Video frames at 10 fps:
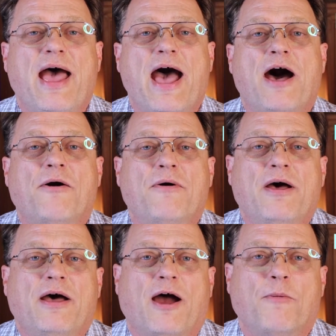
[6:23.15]
how
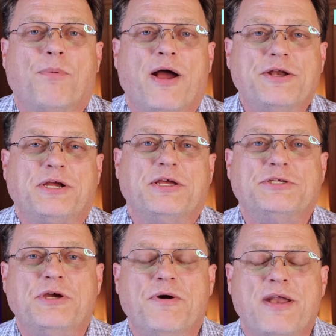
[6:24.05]
our project
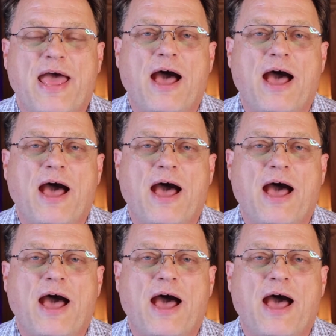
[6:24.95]
is doing,